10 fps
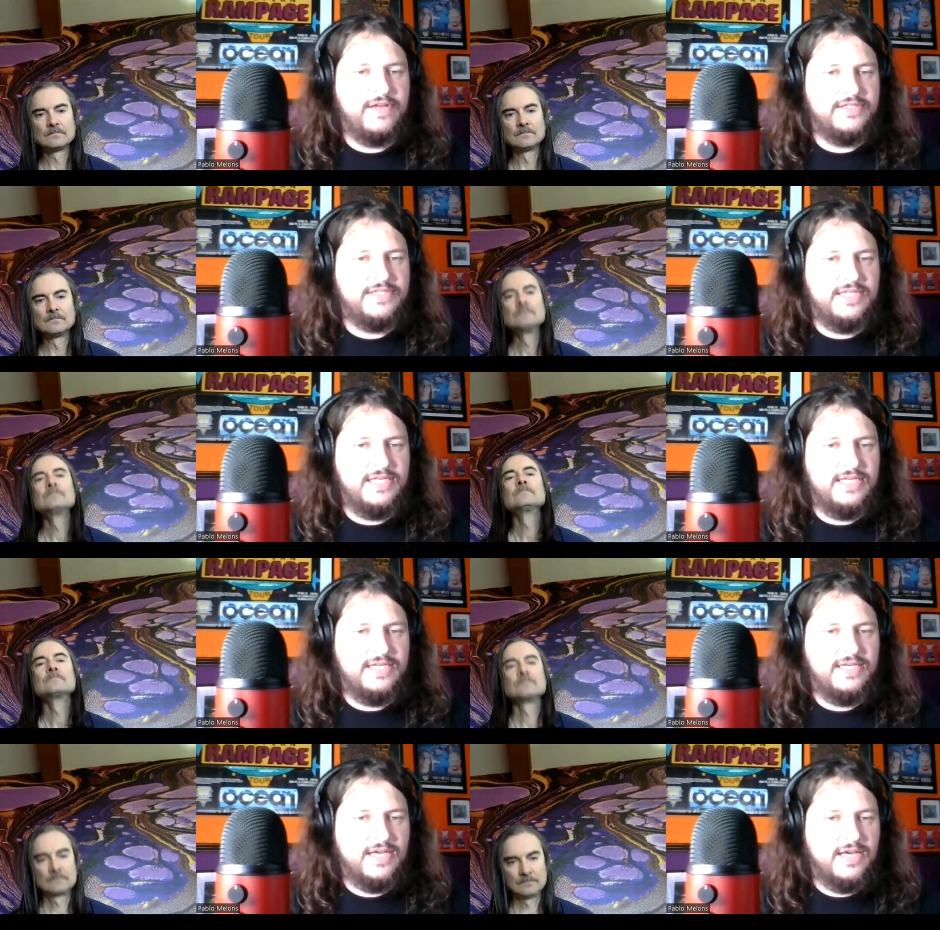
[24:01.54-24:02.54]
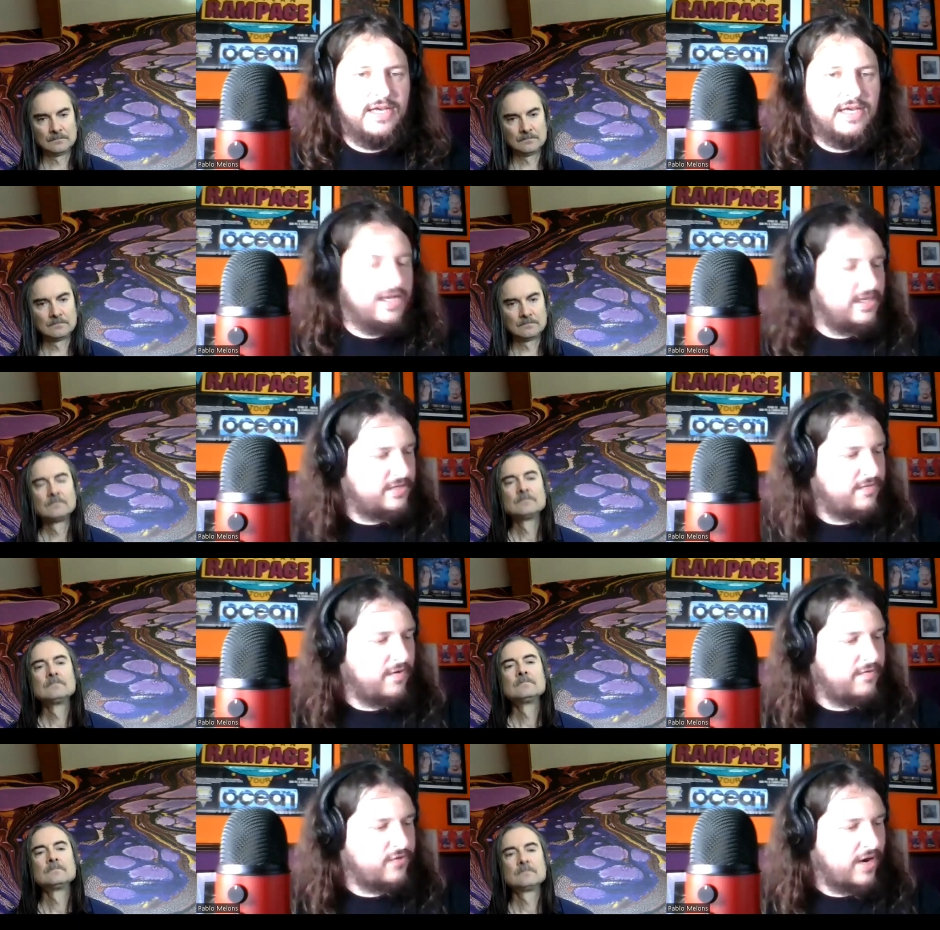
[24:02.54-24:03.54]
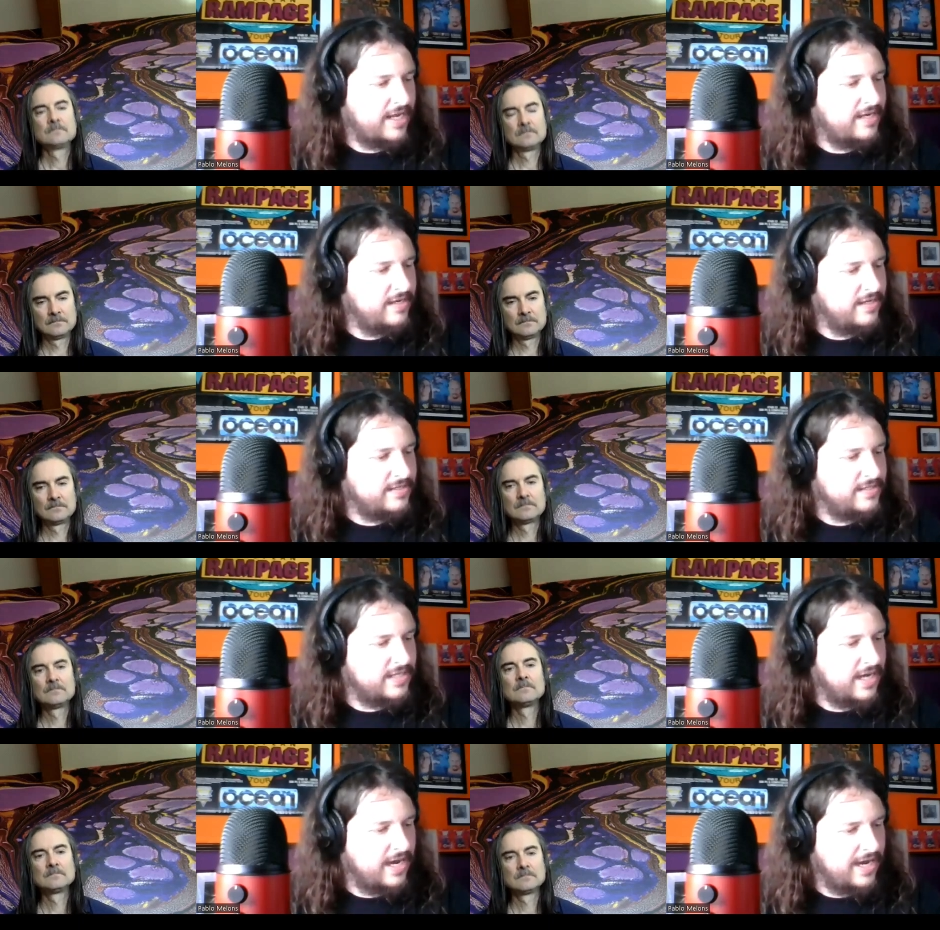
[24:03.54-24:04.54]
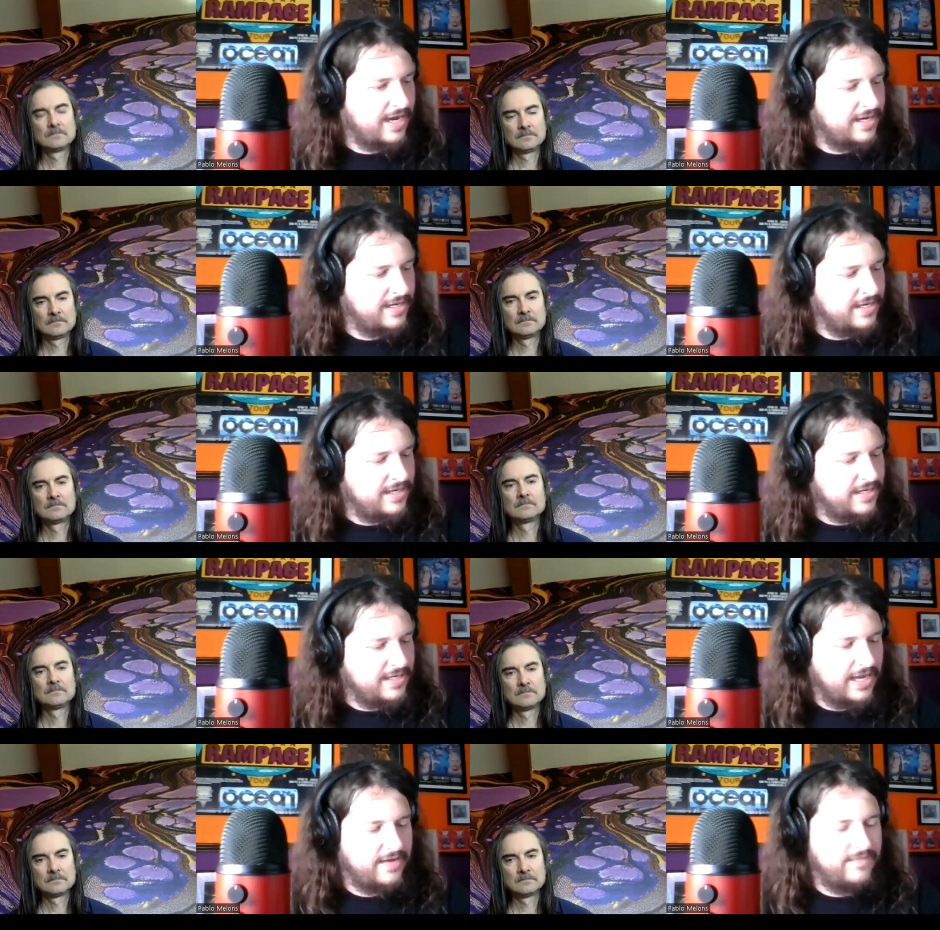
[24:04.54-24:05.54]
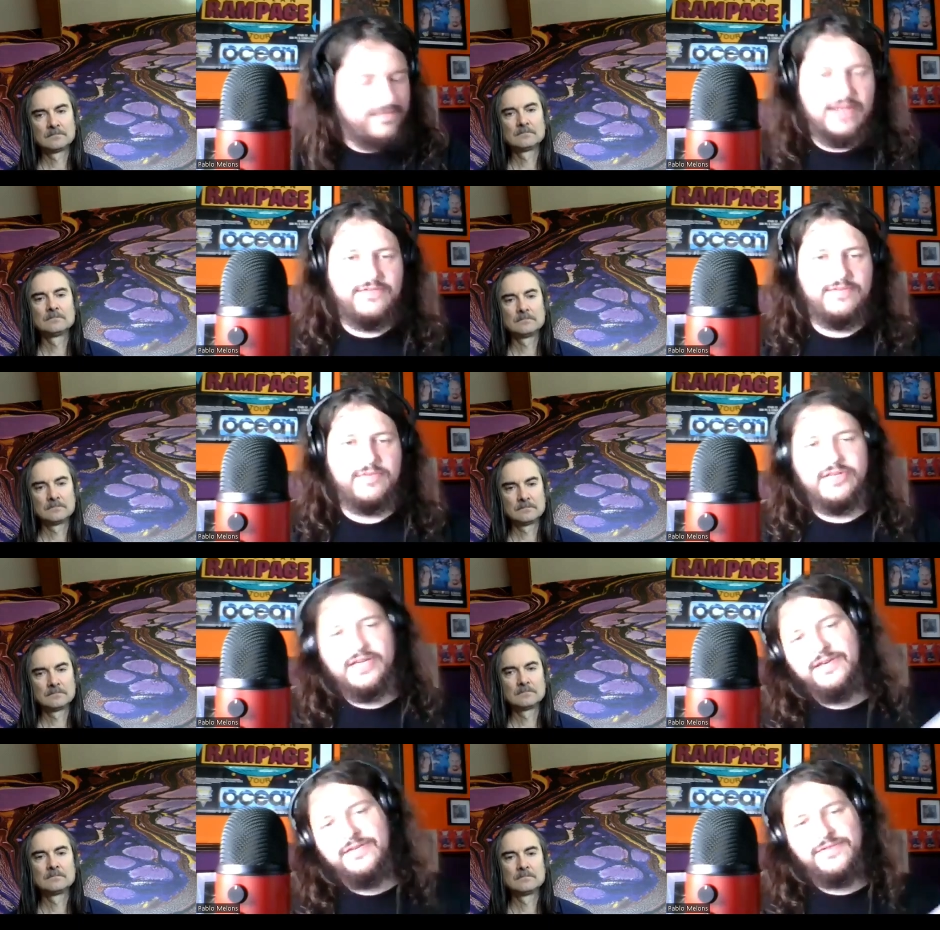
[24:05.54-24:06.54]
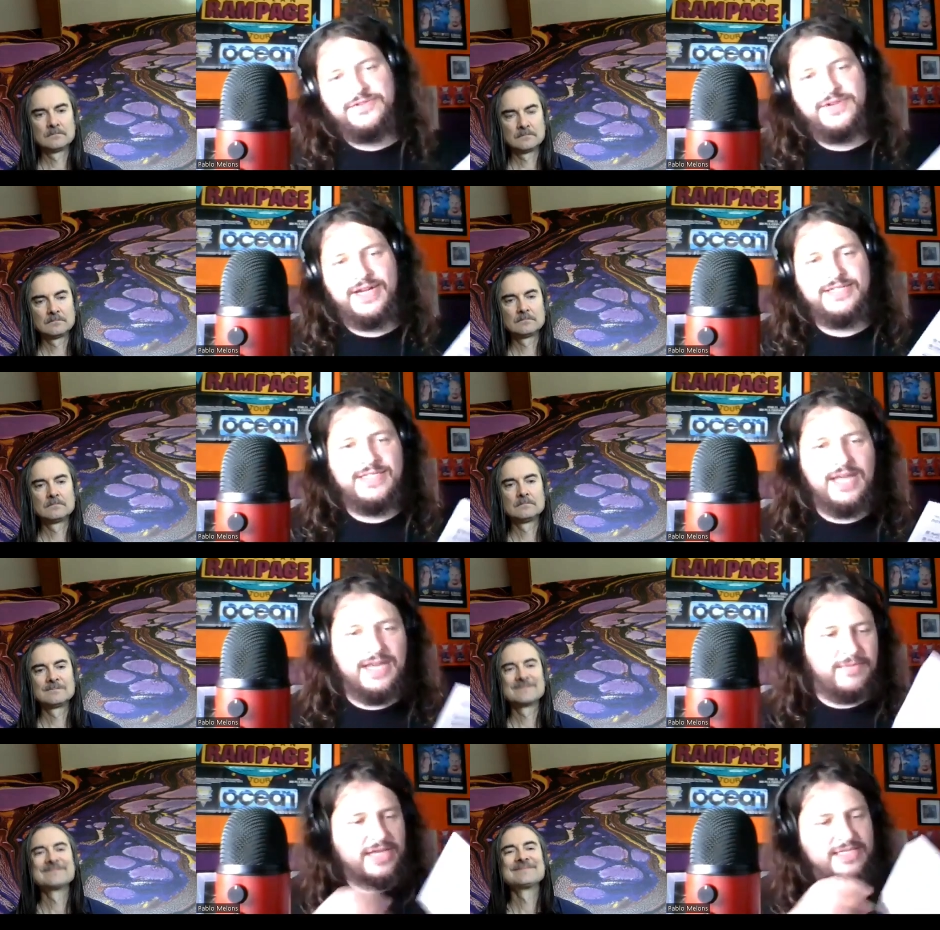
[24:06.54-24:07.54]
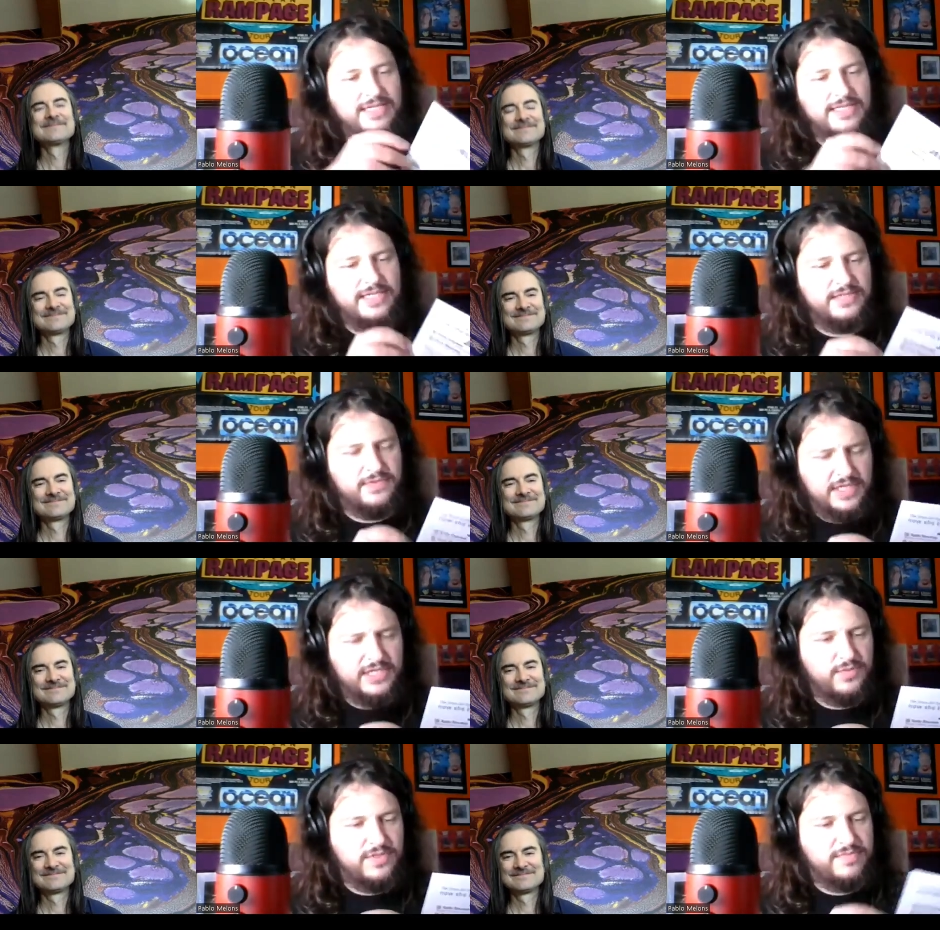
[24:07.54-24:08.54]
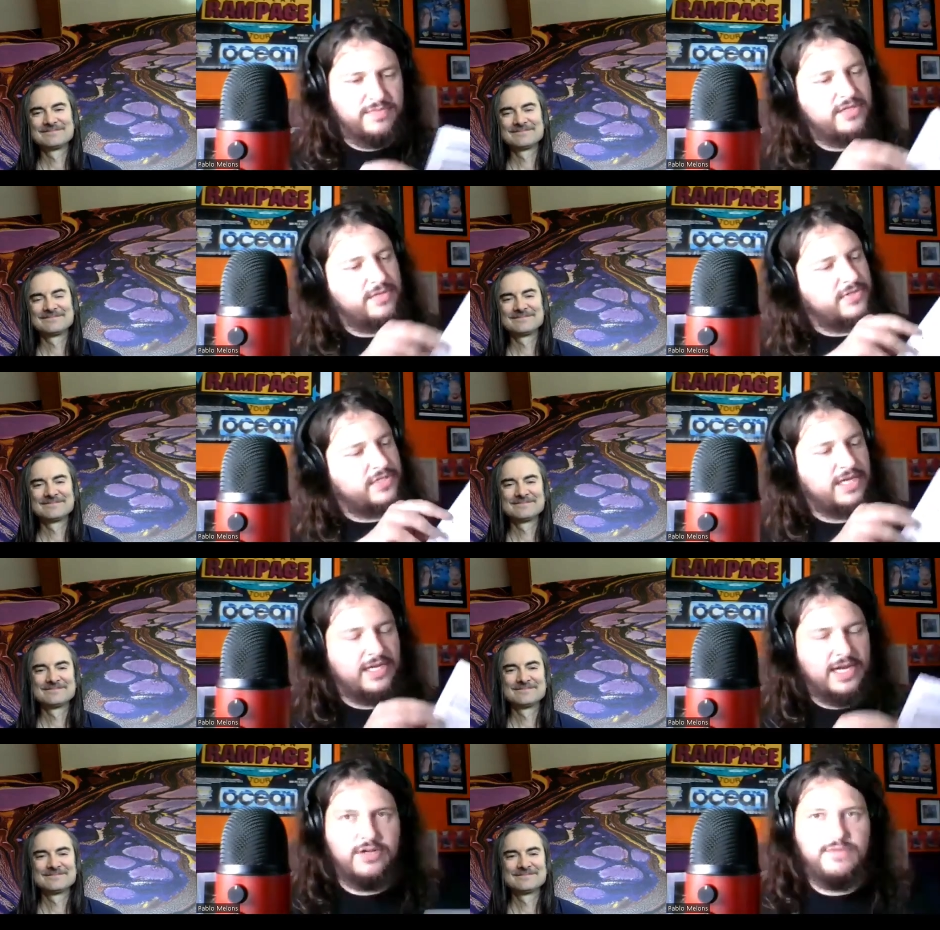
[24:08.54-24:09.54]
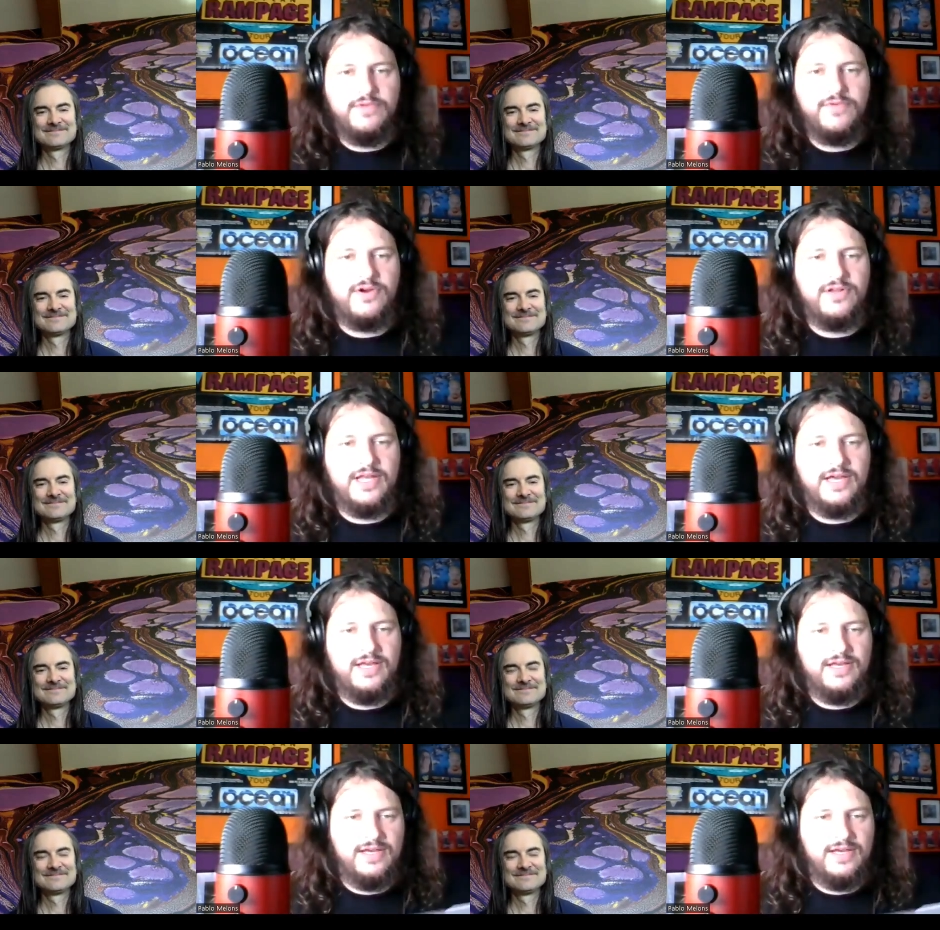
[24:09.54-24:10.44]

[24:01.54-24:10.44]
Speaker 1: is the fourth track. And yeah, value for money, 4 tracks. And I'm guessing this will be double-sided. I could be wrong on that.